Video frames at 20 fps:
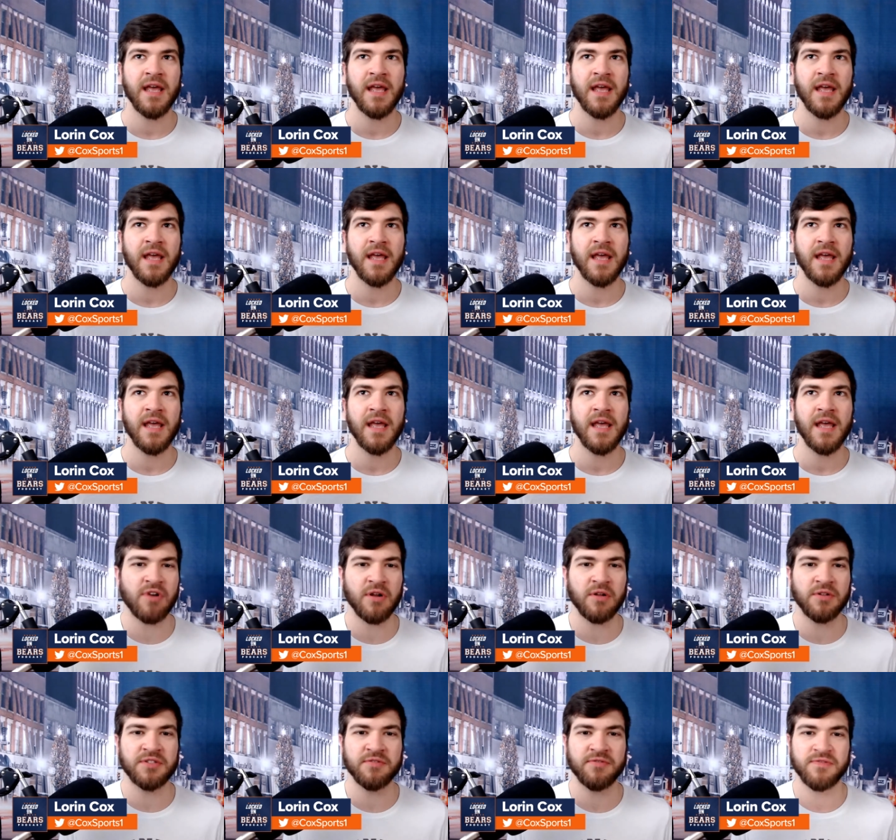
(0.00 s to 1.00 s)
And it was a
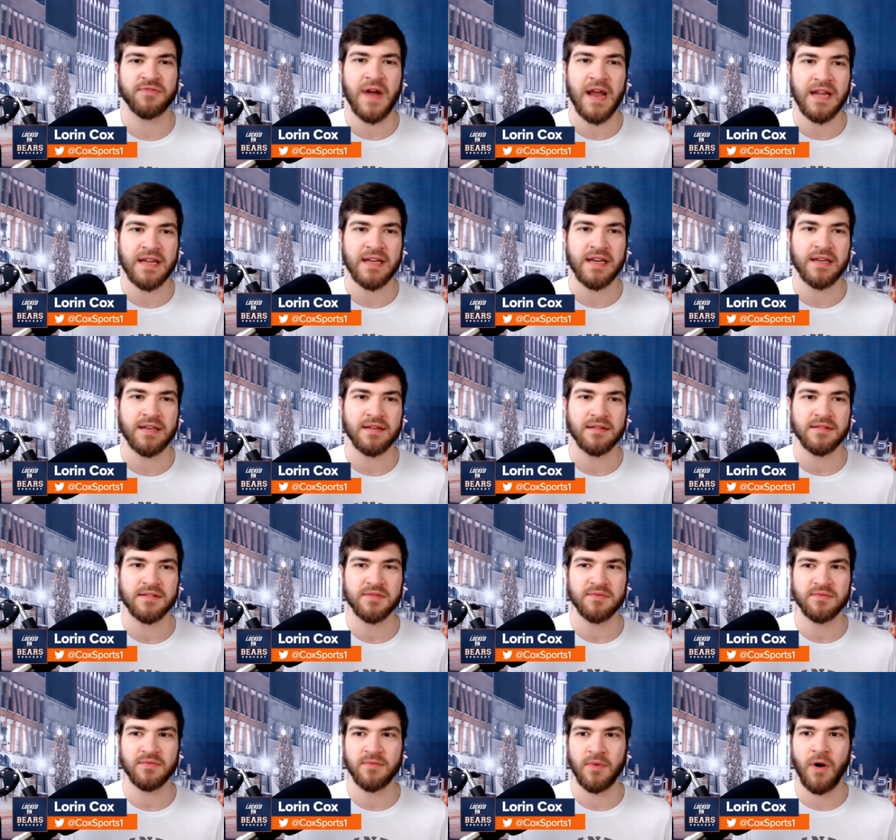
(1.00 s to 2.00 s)
struggle to find it
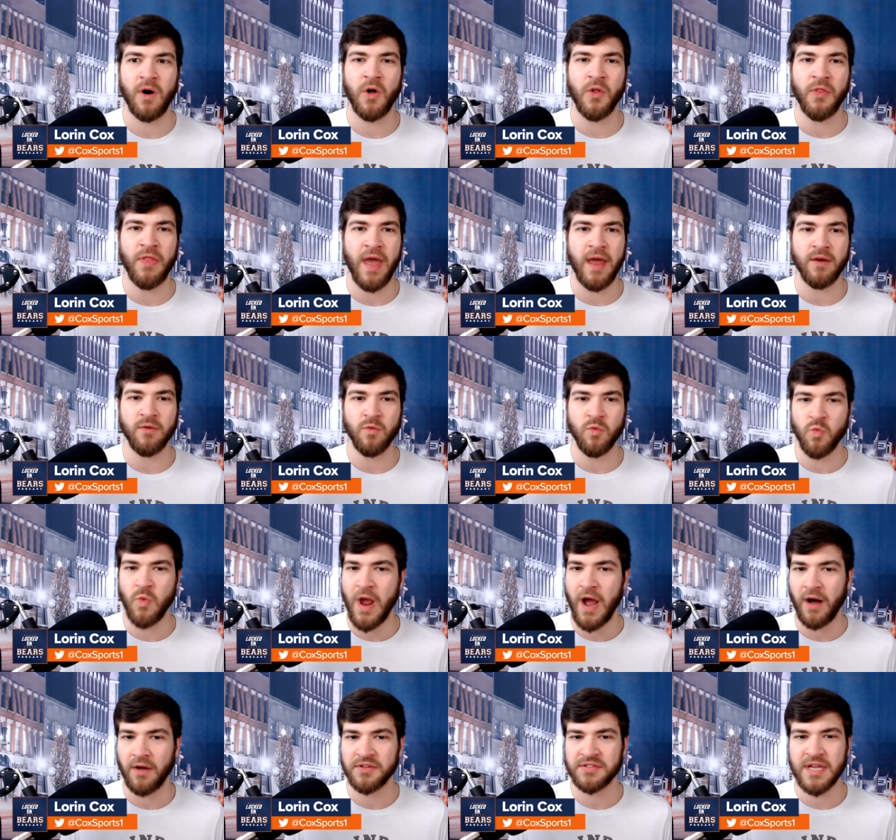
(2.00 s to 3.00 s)
all that
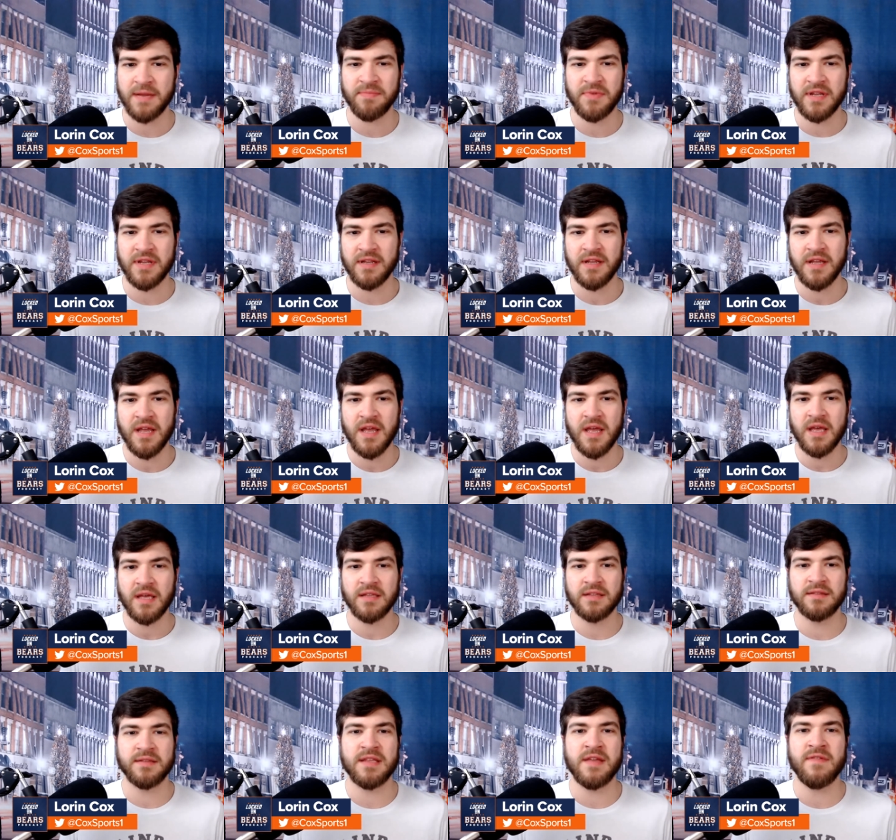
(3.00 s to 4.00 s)
well. Same thing
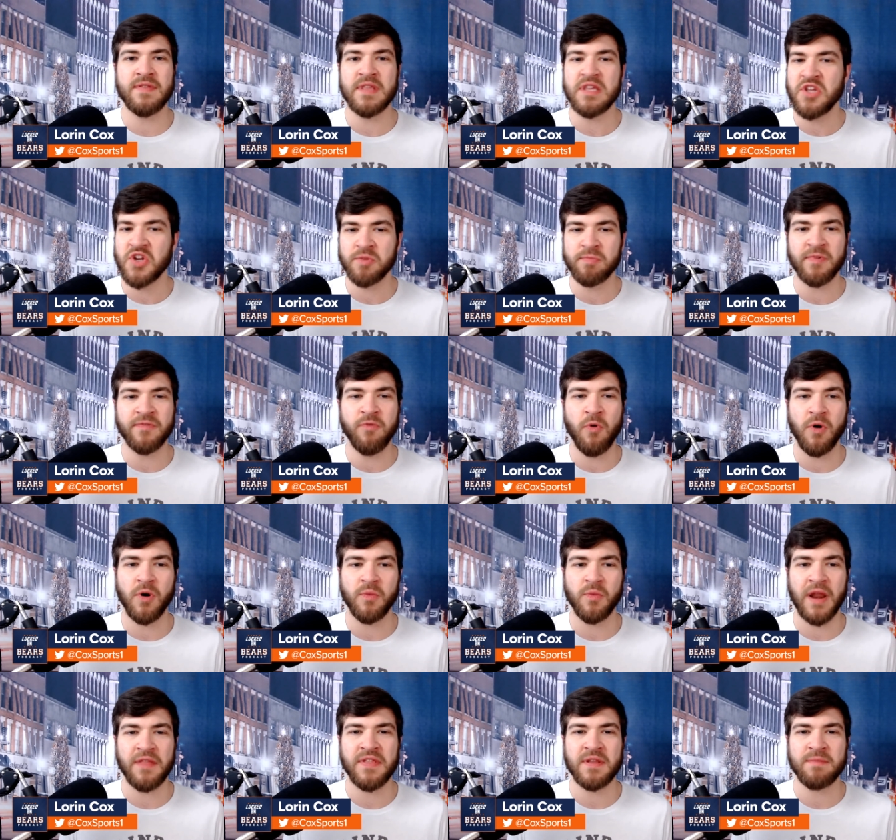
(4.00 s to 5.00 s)
even the year
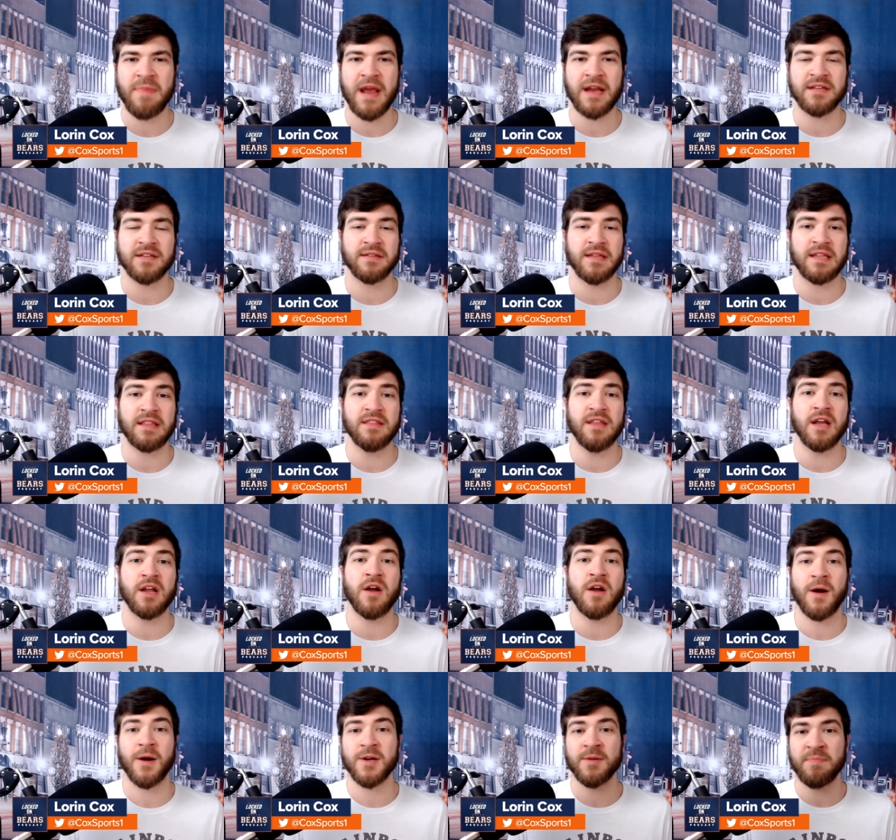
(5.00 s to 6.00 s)
before when I think back to like the
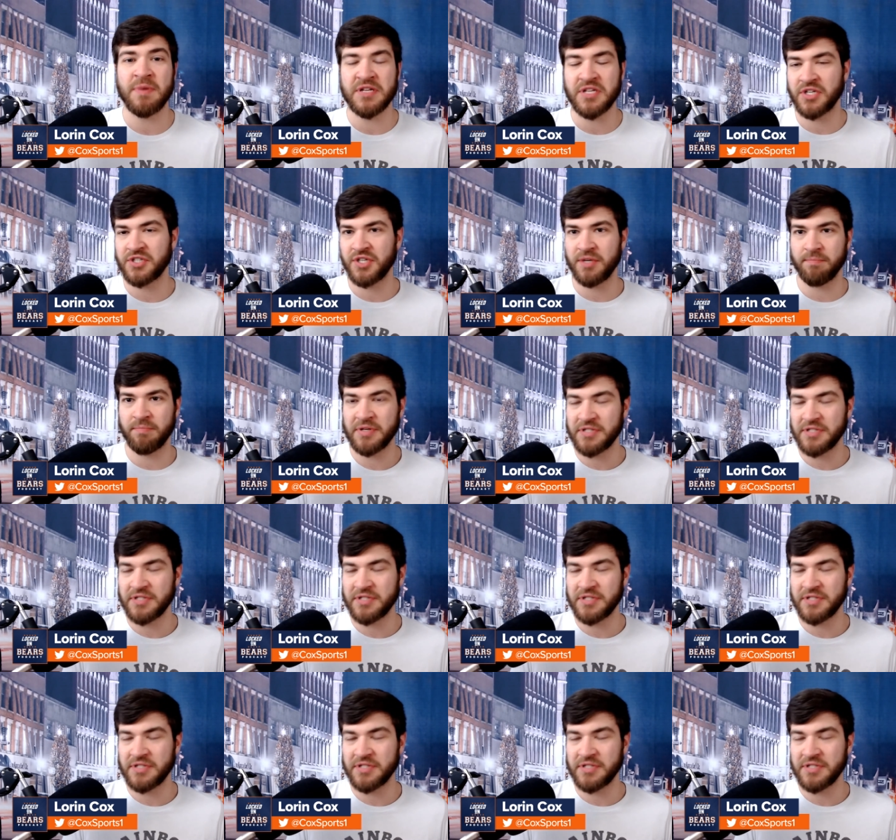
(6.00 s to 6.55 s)
guard position